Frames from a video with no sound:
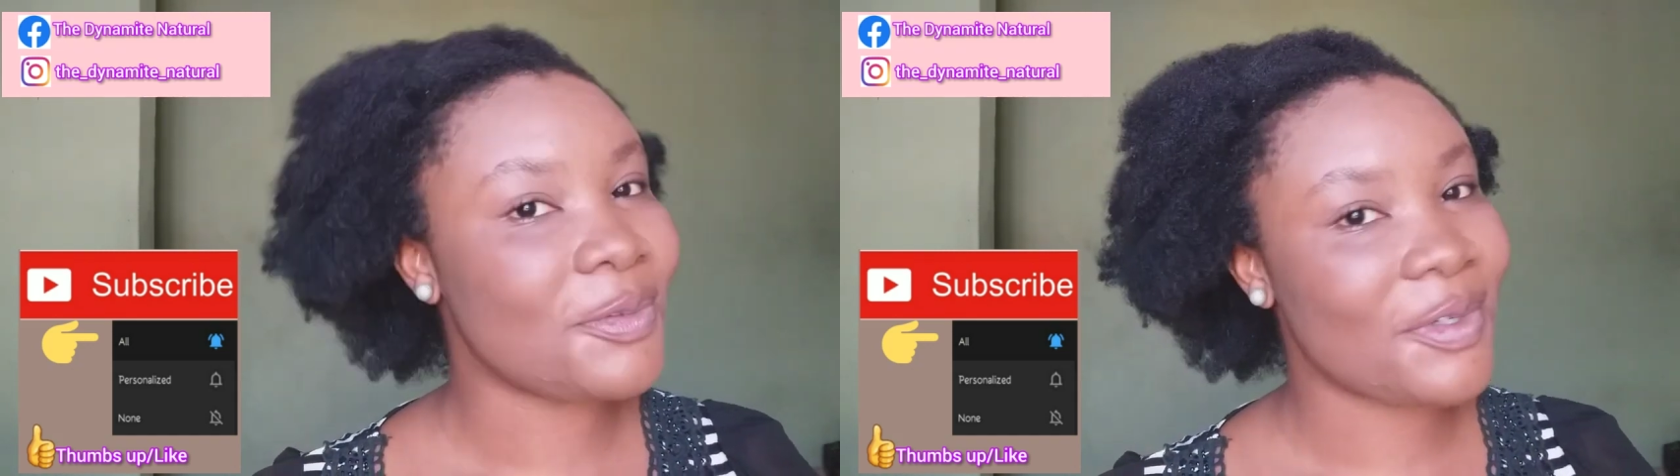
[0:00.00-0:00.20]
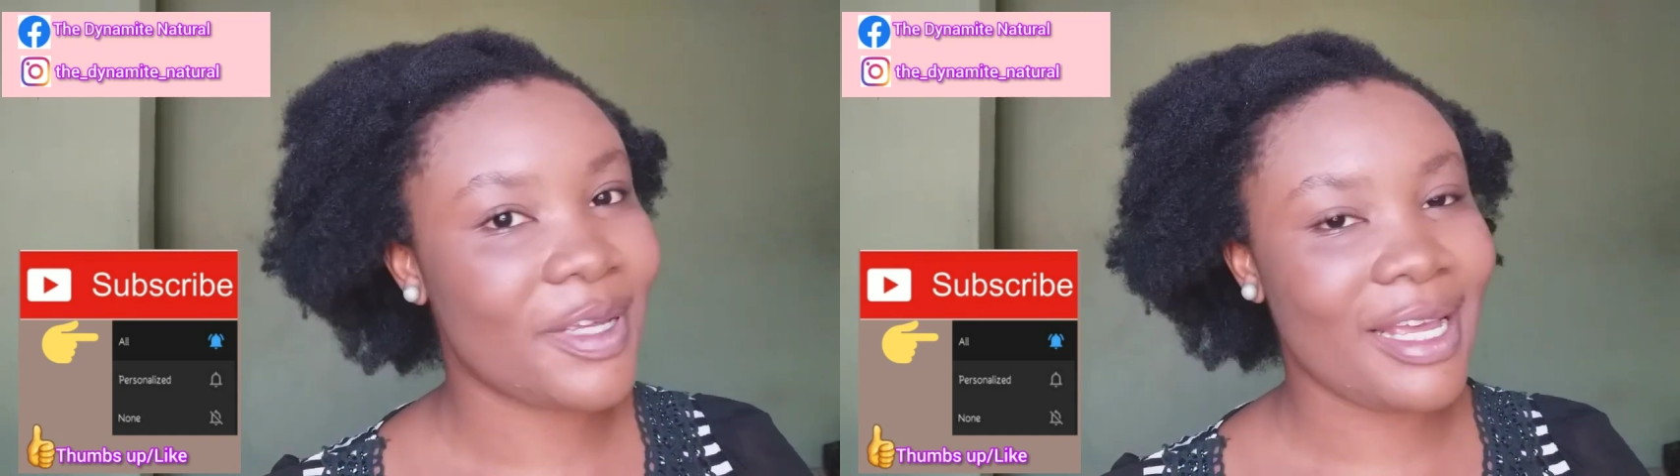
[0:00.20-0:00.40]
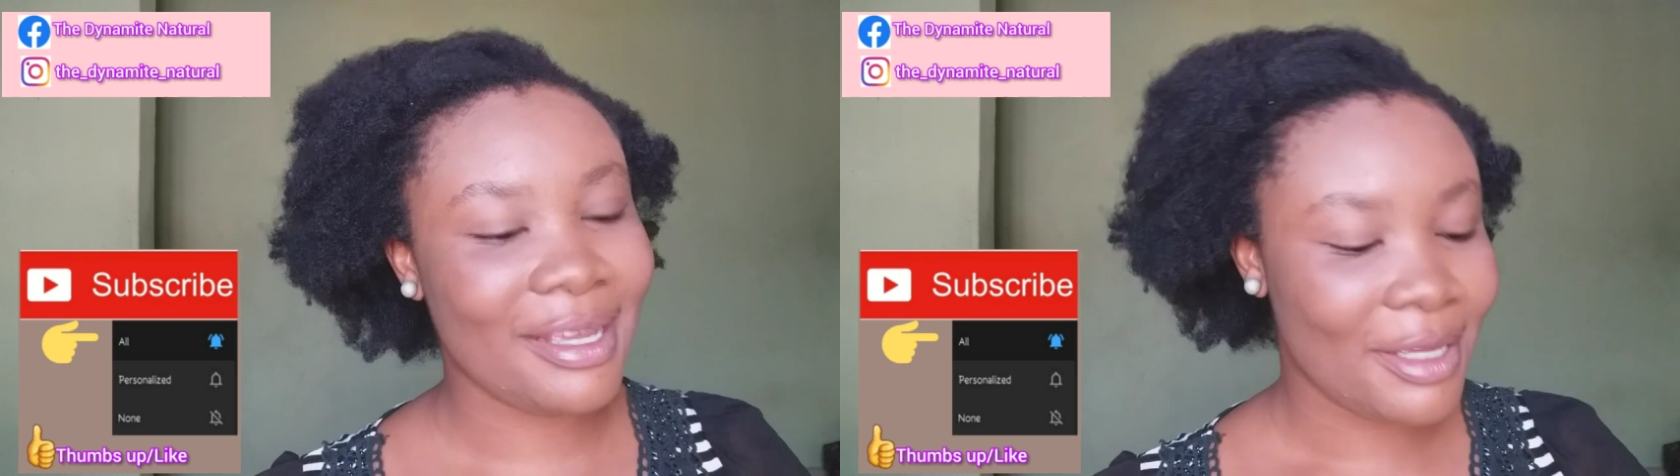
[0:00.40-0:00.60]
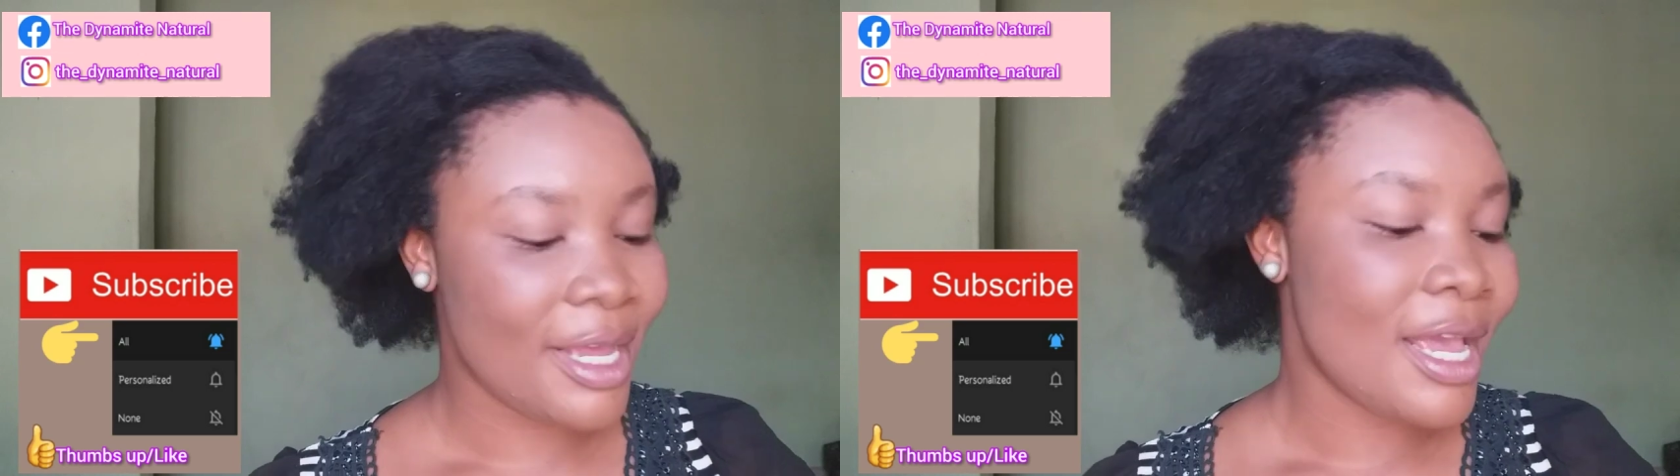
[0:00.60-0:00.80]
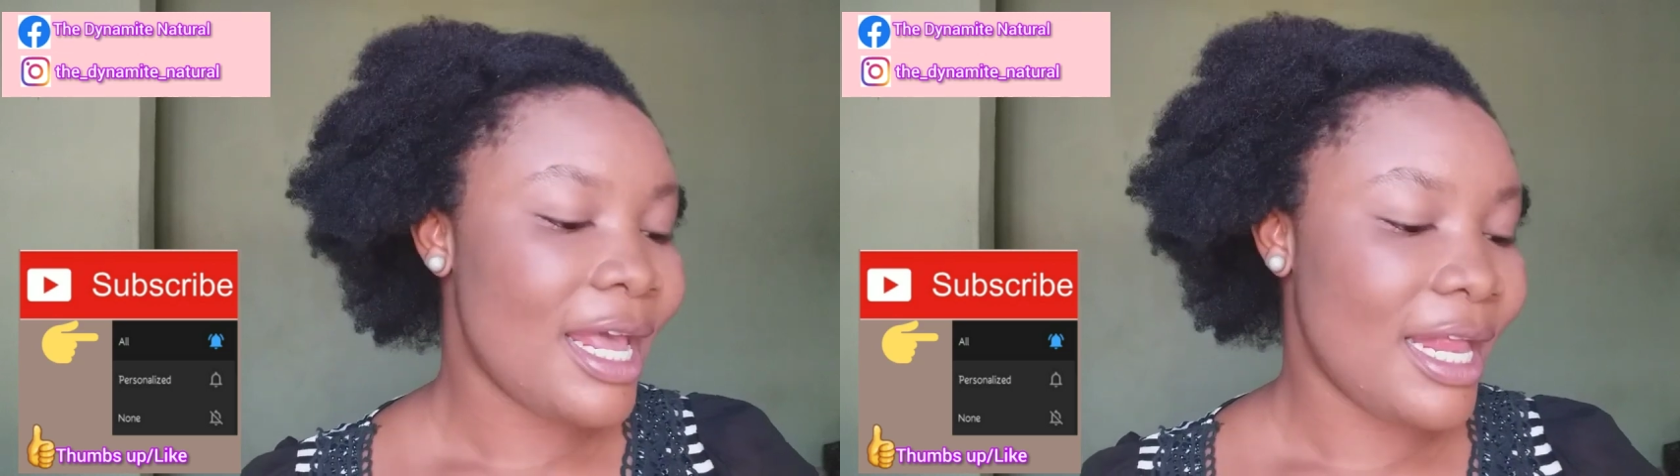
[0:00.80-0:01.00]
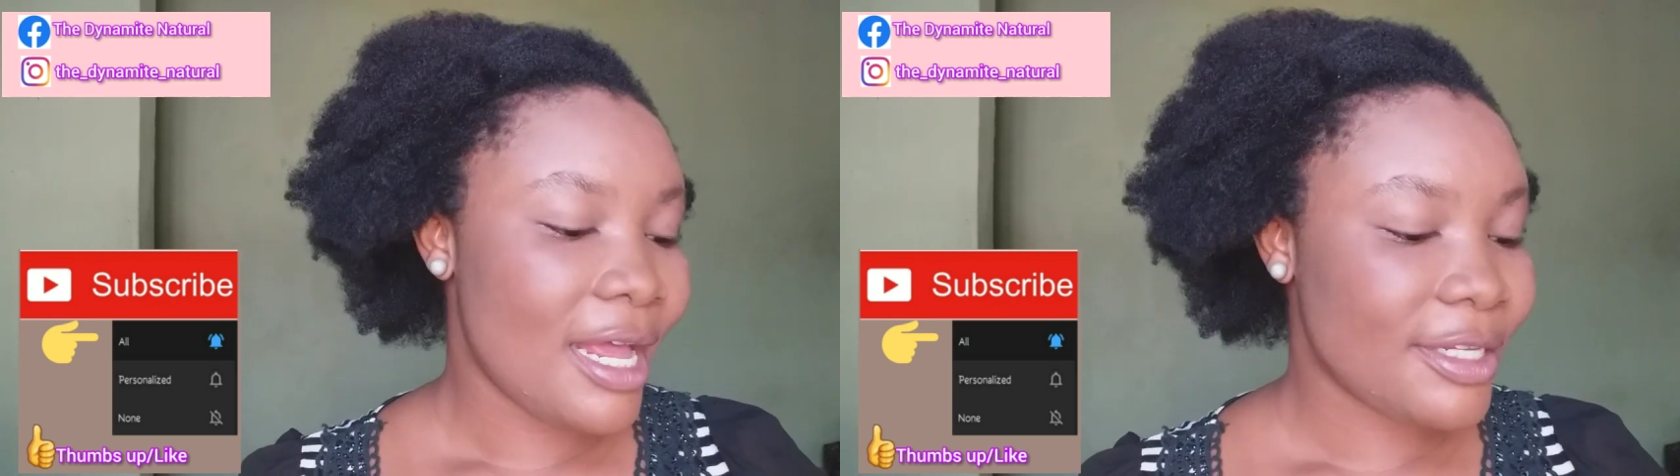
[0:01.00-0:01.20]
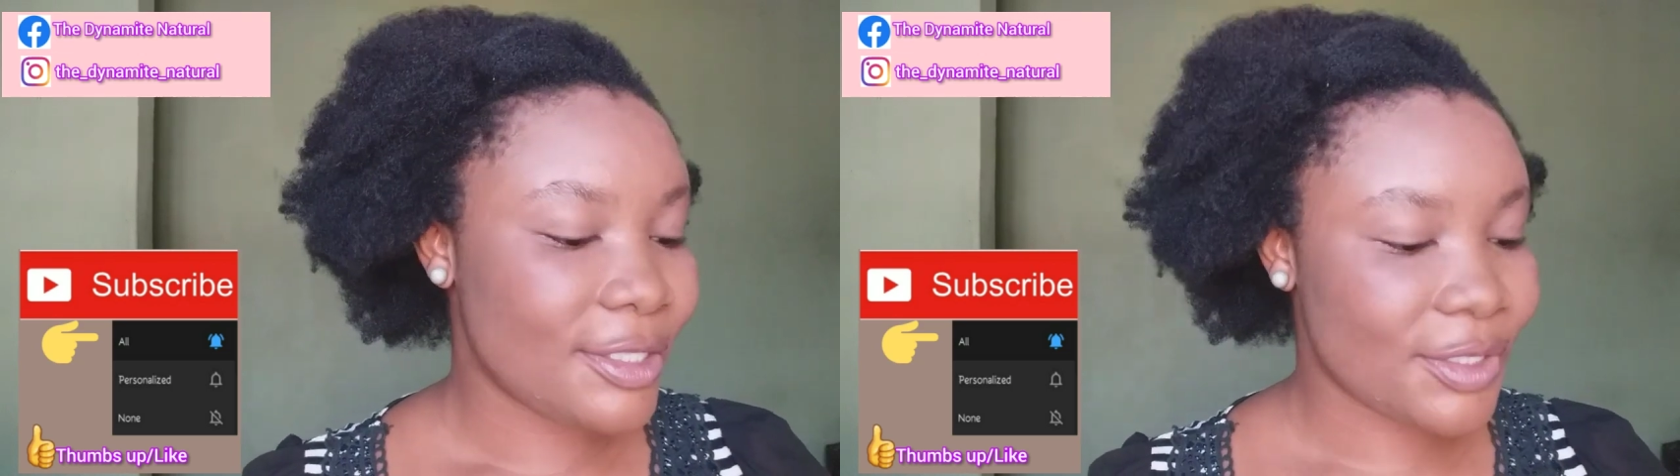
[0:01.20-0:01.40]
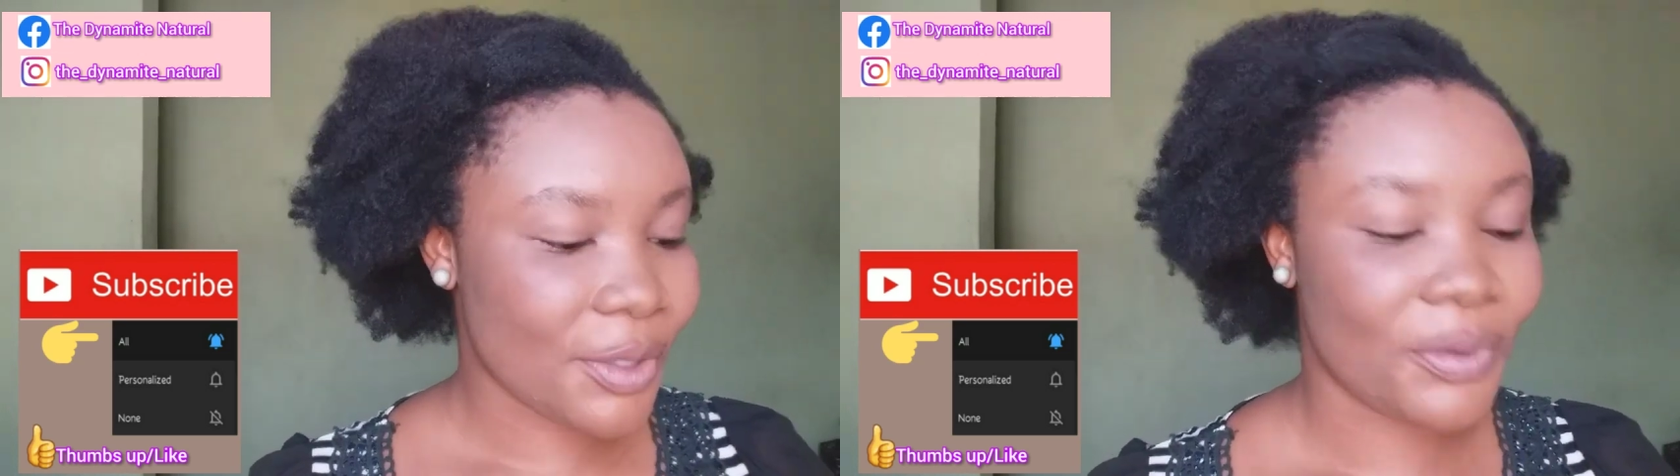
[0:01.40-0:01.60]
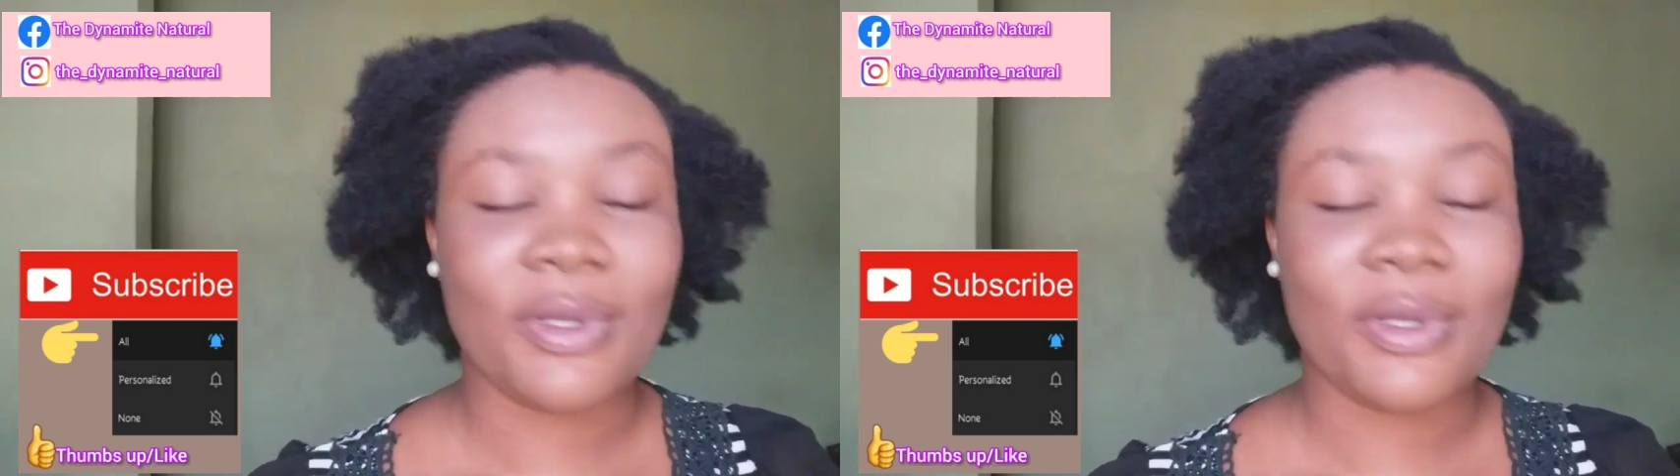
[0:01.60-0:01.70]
Okay, so